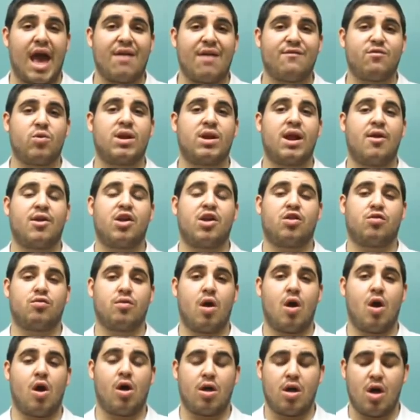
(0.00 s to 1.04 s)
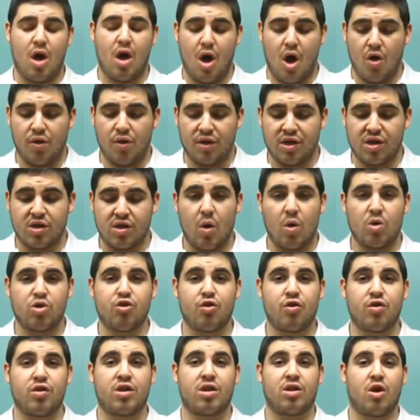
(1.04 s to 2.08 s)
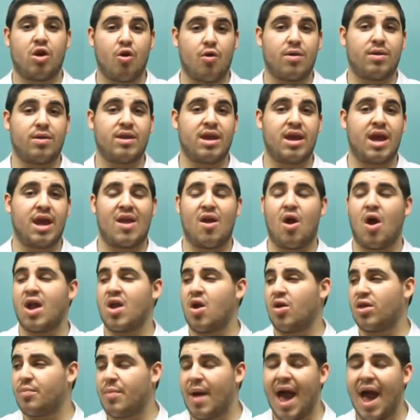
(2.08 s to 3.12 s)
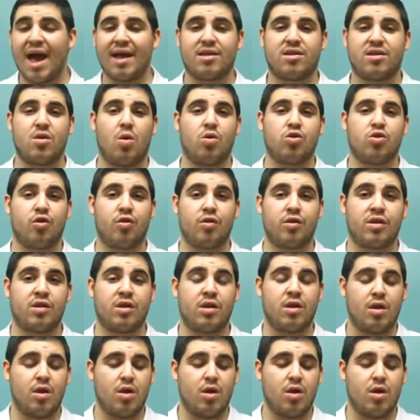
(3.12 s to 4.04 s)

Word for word: everyone in Israel, all the soldiers currently and all, and all the past soldiers,